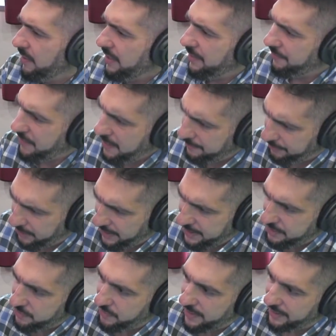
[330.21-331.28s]
if they
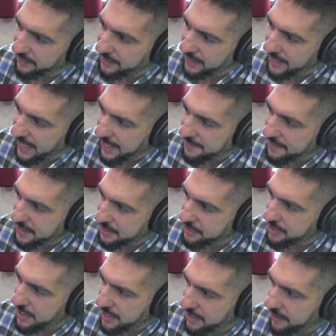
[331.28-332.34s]
played New England again
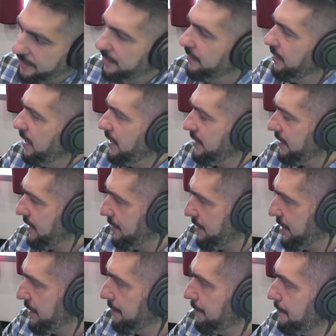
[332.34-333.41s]
this year, I think they
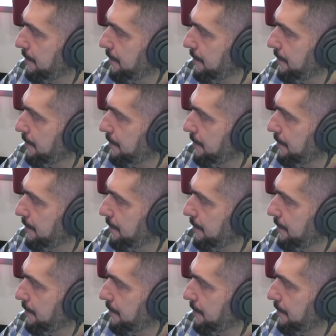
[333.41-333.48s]
beat them.